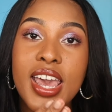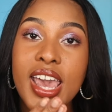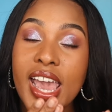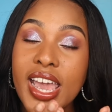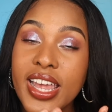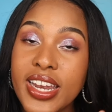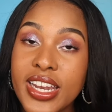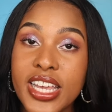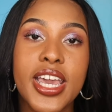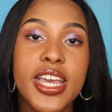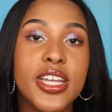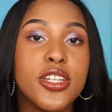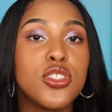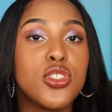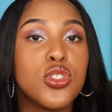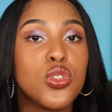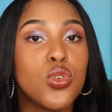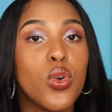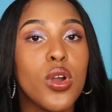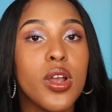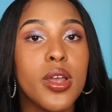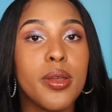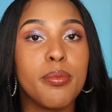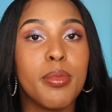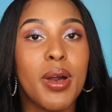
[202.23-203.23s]
and each
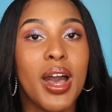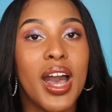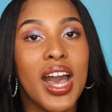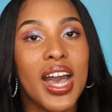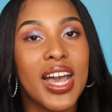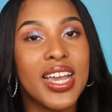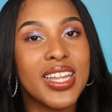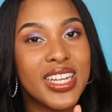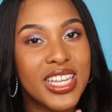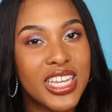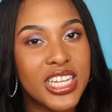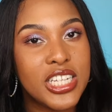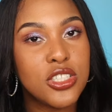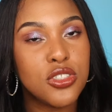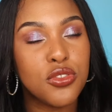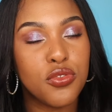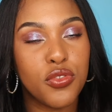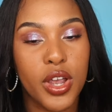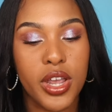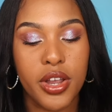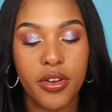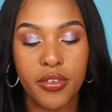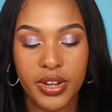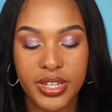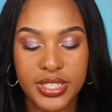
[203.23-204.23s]
story behind each
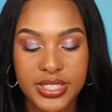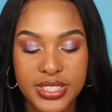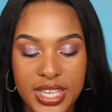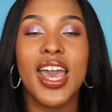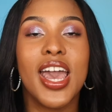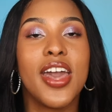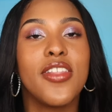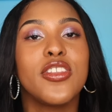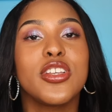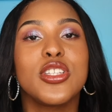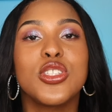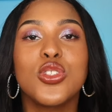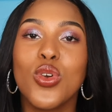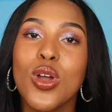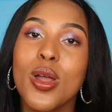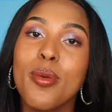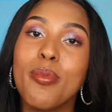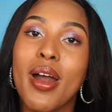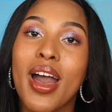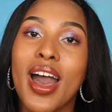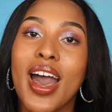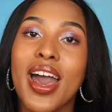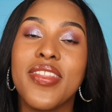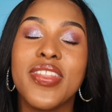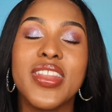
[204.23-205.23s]
fragrance. And the story
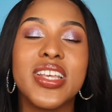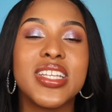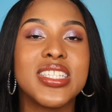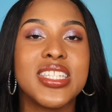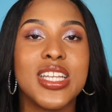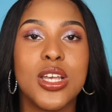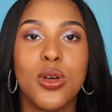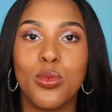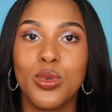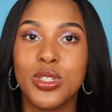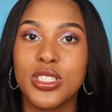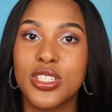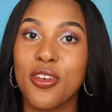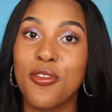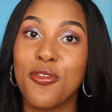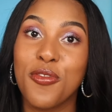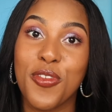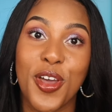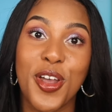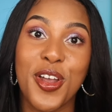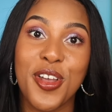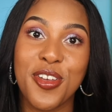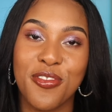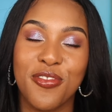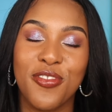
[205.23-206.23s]
behind this scent was
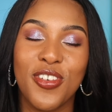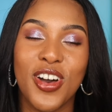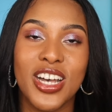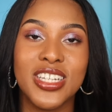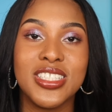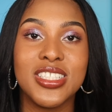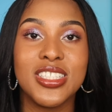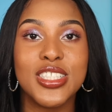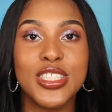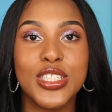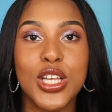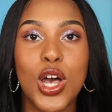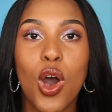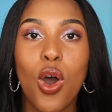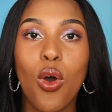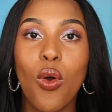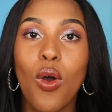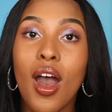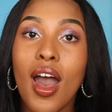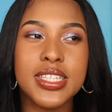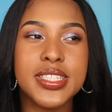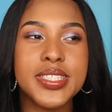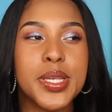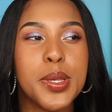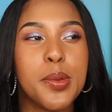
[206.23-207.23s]
very fun. So
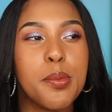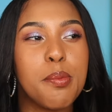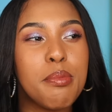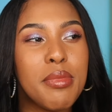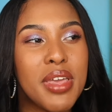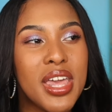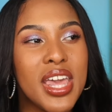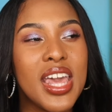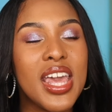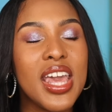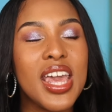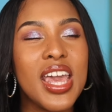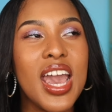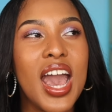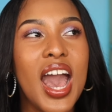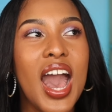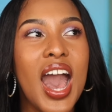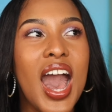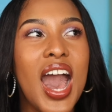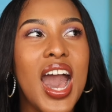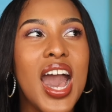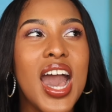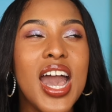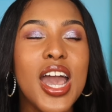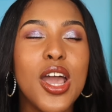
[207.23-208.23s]
to me,
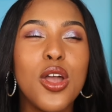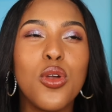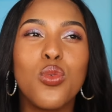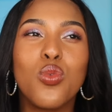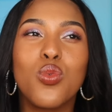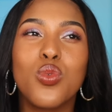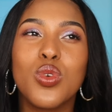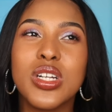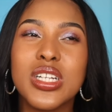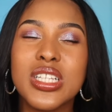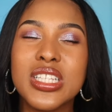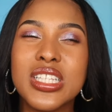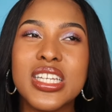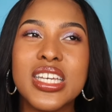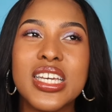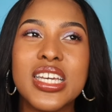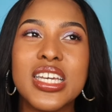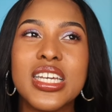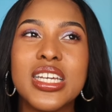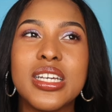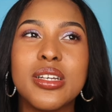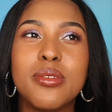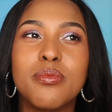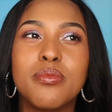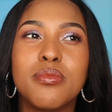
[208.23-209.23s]
I
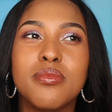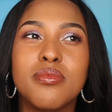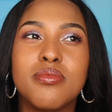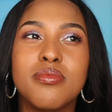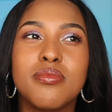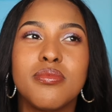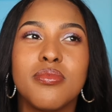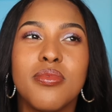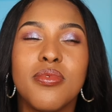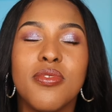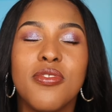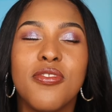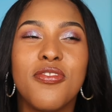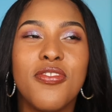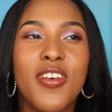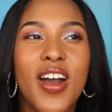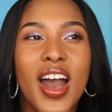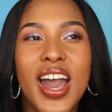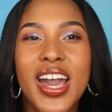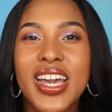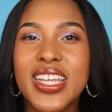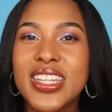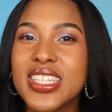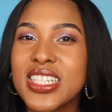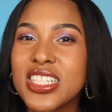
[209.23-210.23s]
really
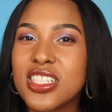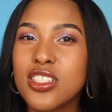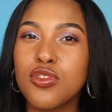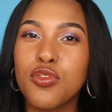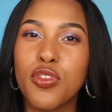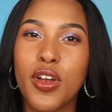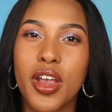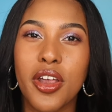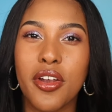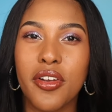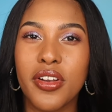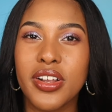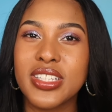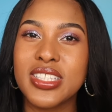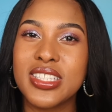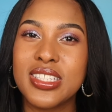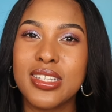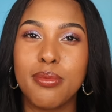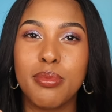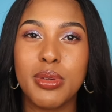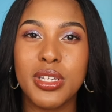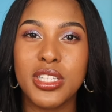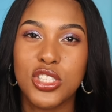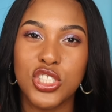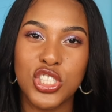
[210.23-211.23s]
find this fragrance to
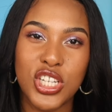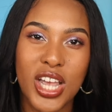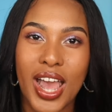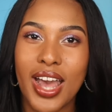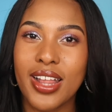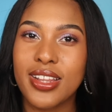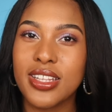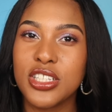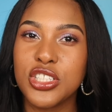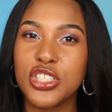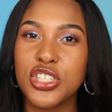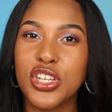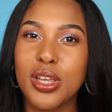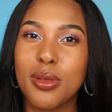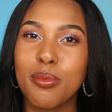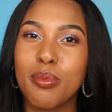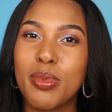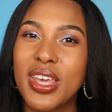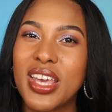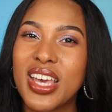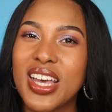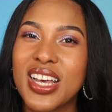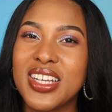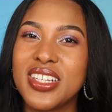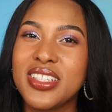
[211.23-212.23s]
be challenging
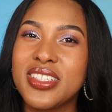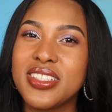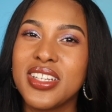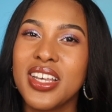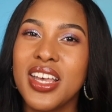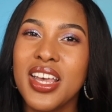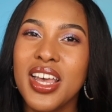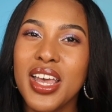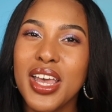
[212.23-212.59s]
because